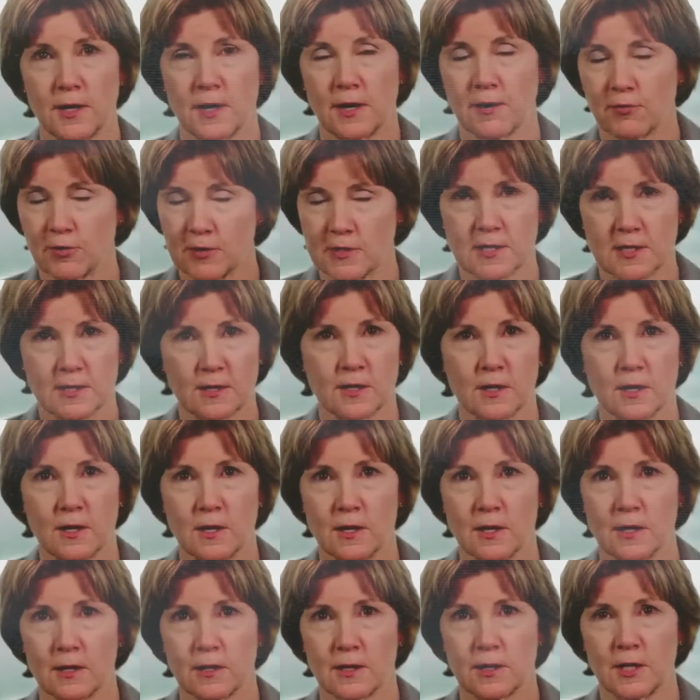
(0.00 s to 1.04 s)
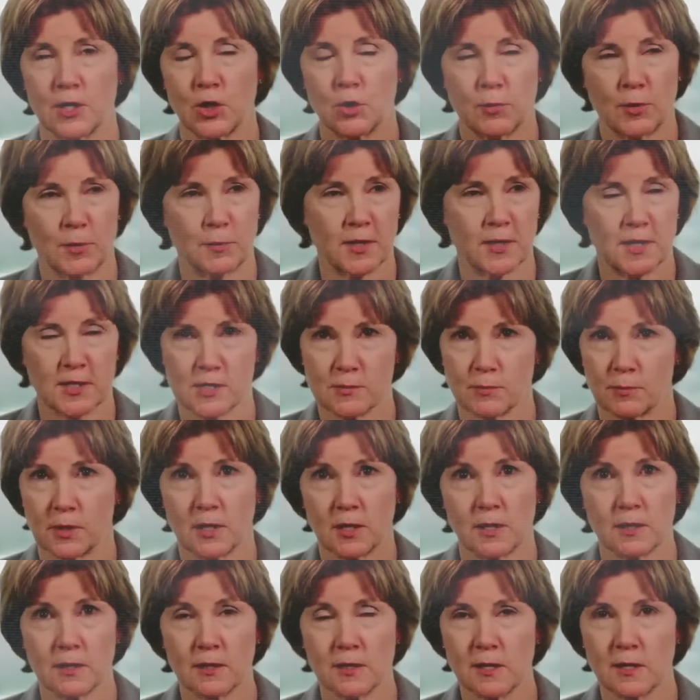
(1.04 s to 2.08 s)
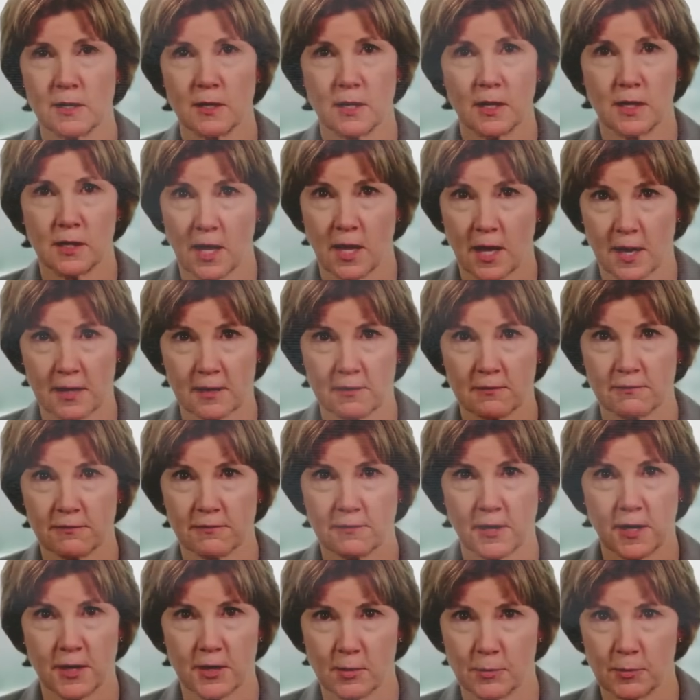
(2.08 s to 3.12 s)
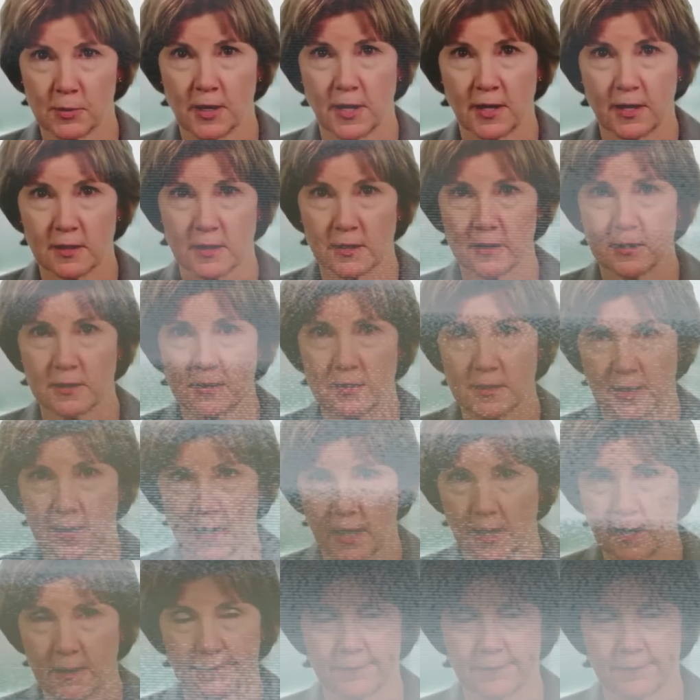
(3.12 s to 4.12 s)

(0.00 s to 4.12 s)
Every single human being's blood alive on the planet today.